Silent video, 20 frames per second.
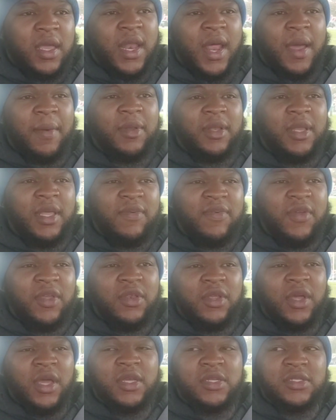And I believe
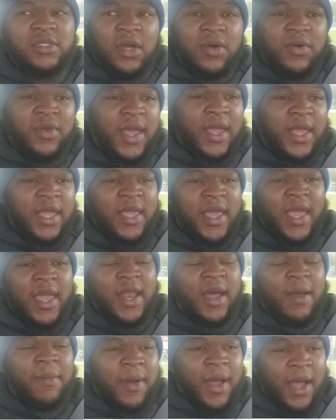he does know that he
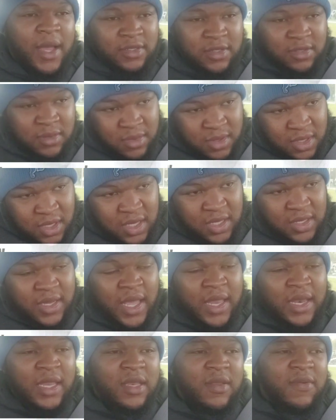can't outbox him.
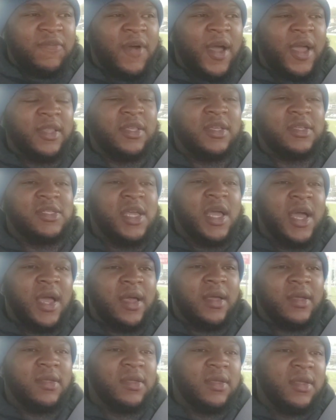They need to fight this
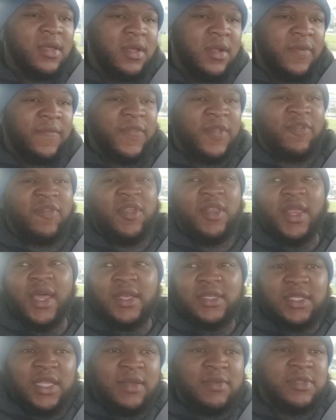guy. If he
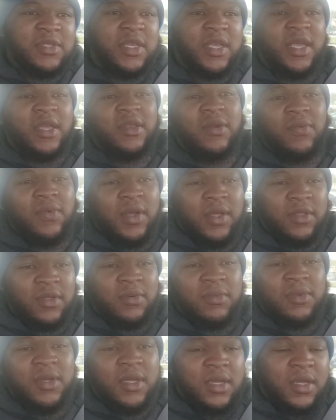lets Stevenson get in the
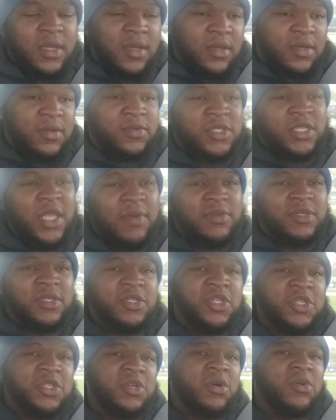rhythm,
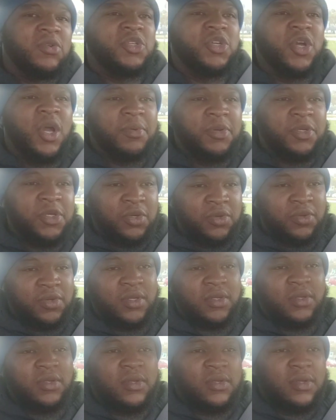Stevenson just going to
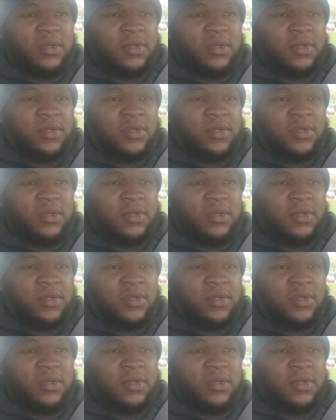sharpshoot.